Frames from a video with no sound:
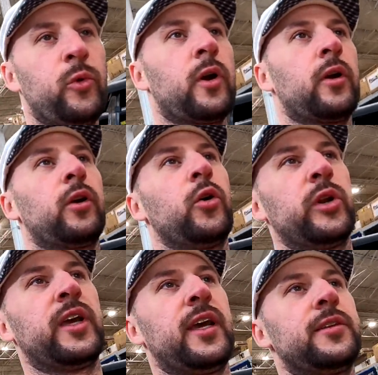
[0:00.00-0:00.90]
we are
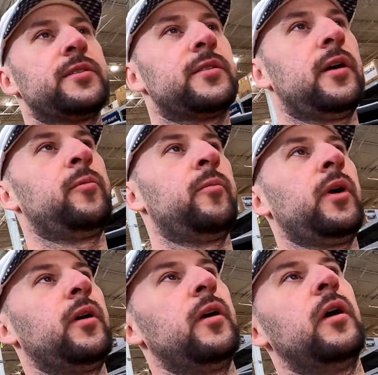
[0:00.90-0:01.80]
going to get some
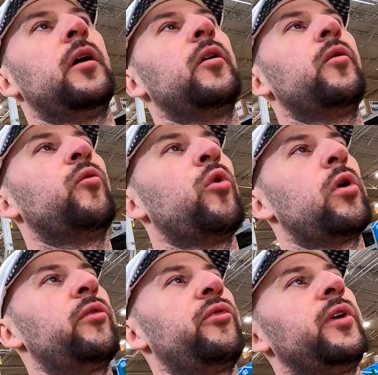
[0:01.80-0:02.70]

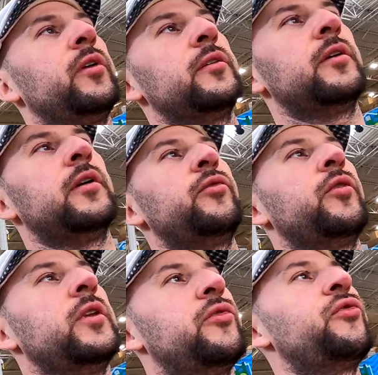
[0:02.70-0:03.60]
water filter
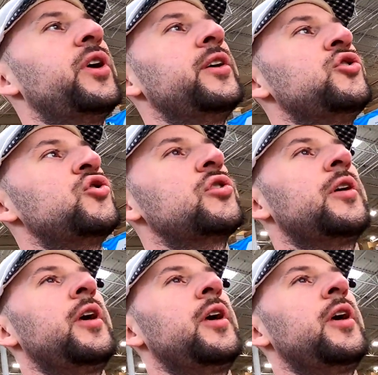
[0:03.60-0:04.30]
for the fridge,